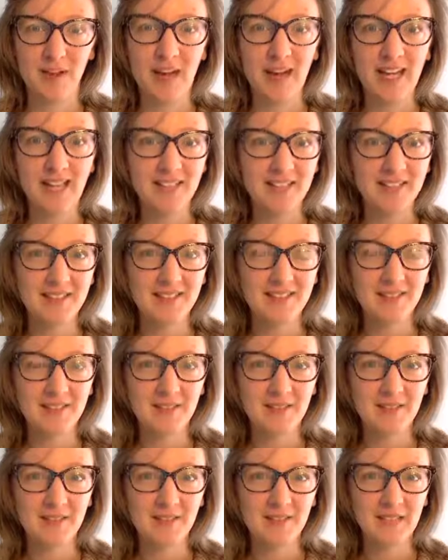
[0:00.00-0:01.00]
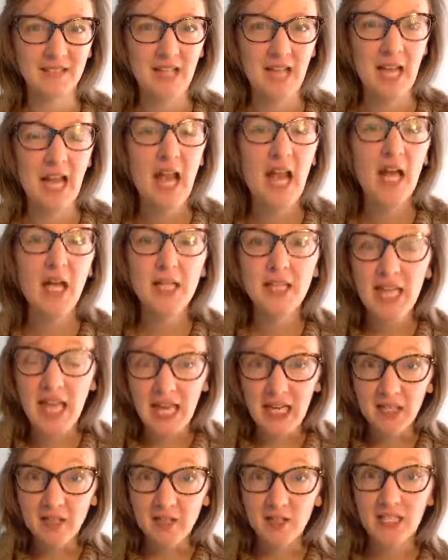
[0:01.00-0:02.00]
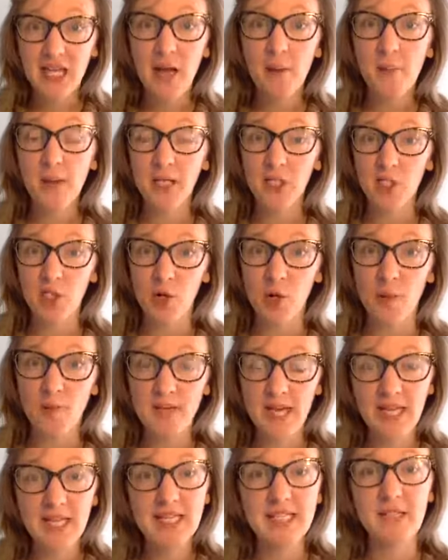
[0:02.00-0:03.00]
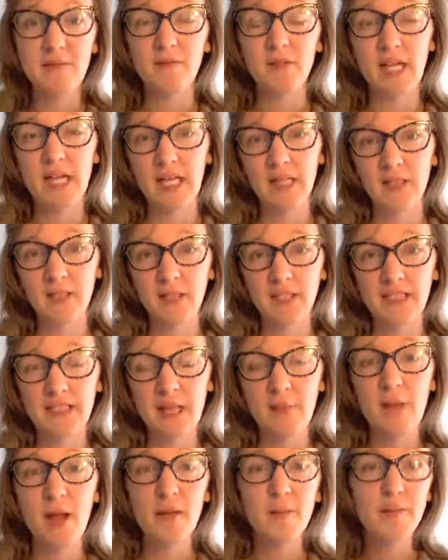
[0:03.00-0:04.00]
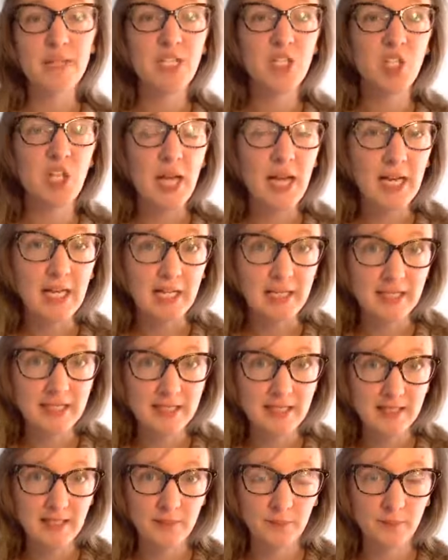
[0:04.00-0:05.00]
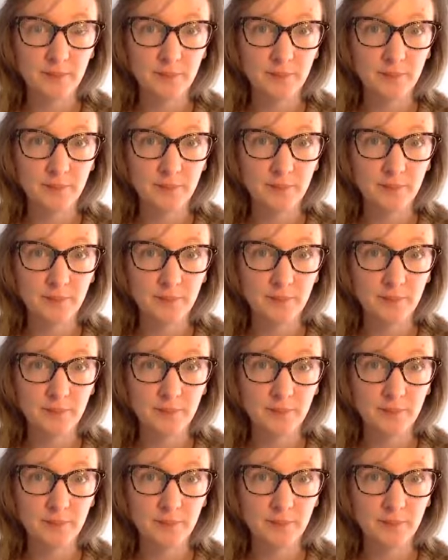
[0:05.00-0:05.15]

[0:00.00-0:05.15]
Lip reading: Right? And then that might show up negatively. They might be jealous.